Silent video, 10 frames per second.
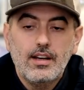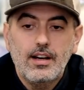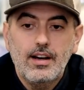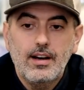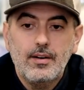
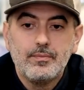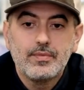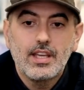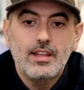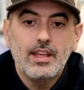
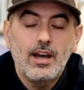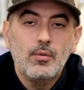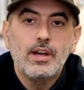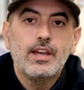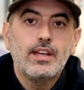And that
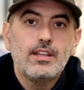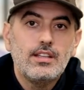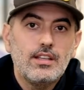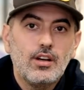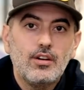way,
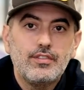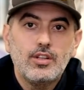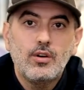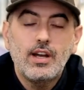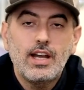if you
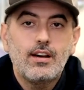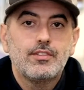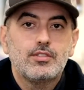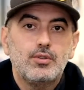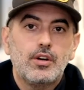don't have
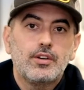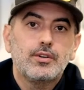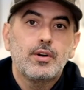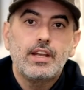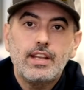the
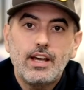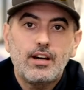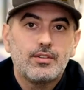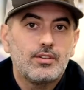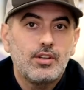200 right
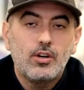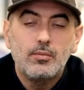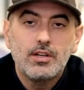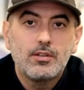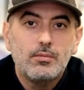now during the whole
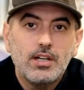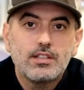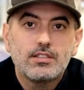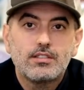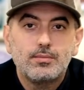month of
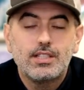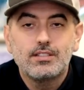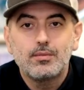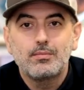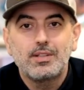March,
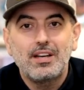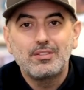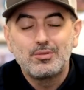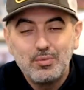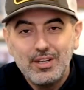because I'm kind of
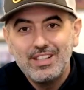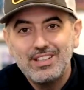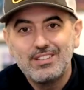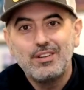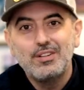springing
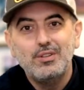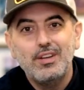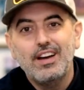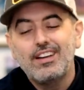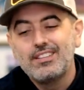this on you
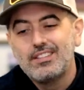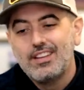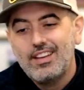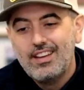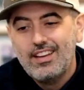guys,
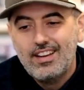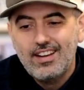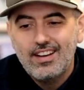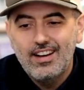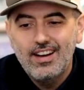
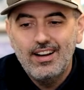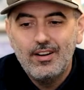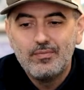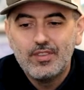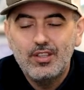
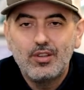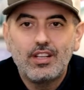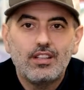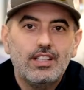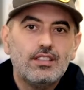you can
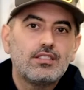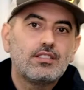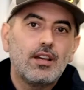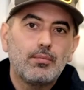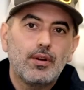at least
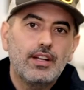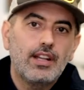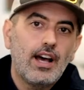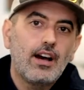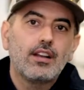separate it
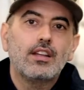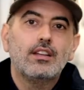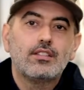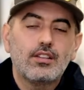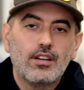out
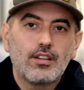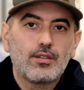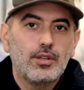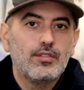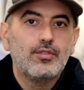into
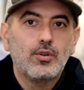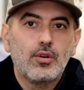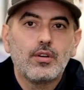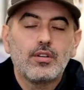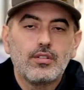3 to
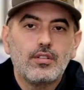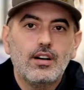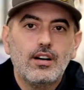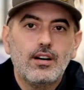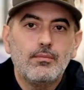4
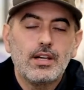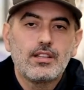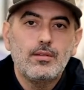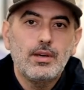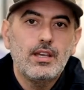
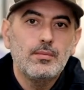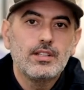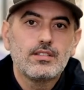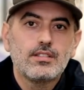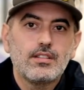monthly
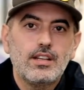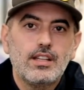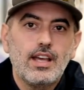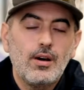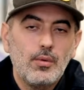payments.
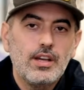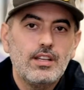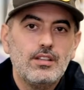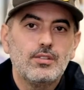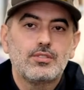And that way
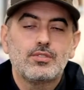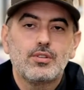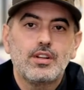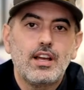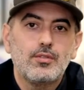you
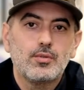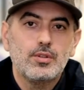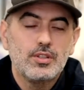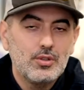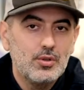ensure to have a
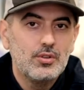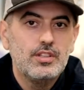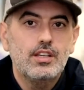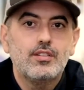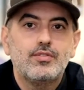really cool
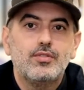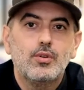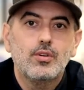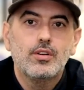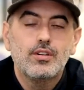gift
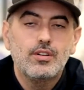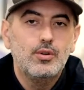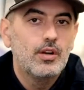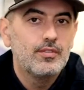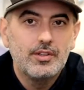for
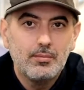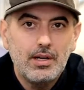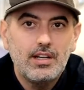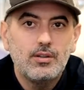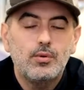whoever you're
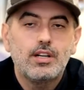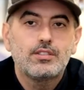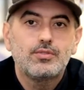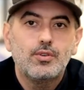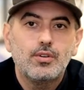buying the watch
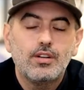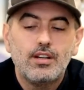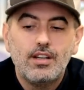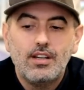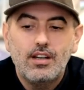for,
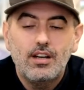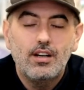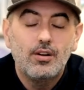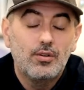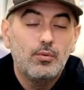
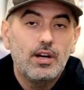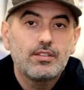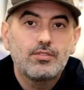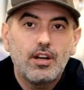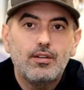or the
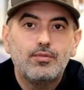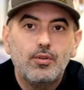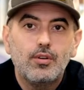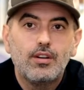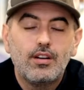watch strap
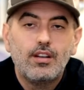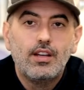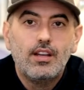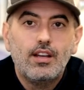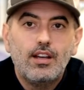for.
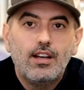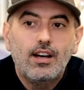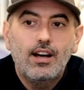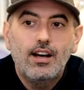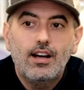
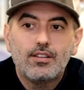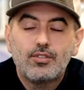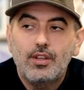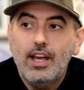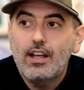
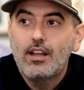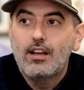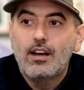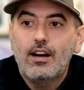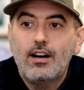So yeah,
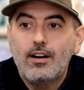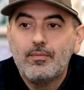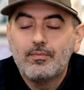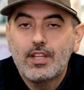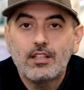
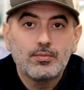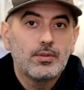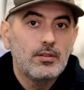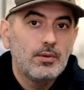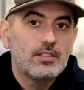that's
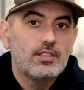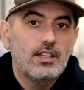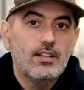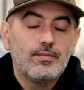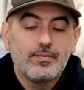pretty much
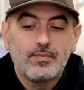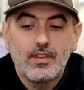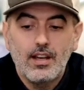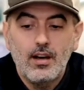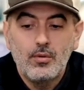it.
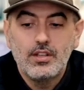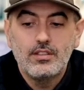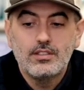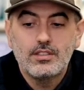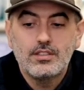I wanted
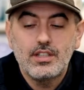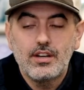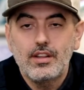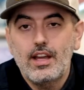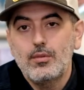to just
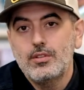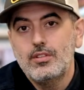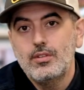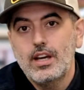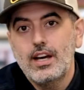share that with
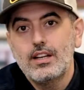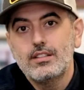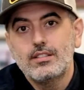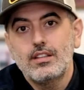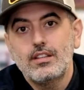you
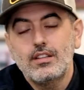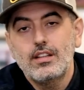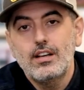guys, and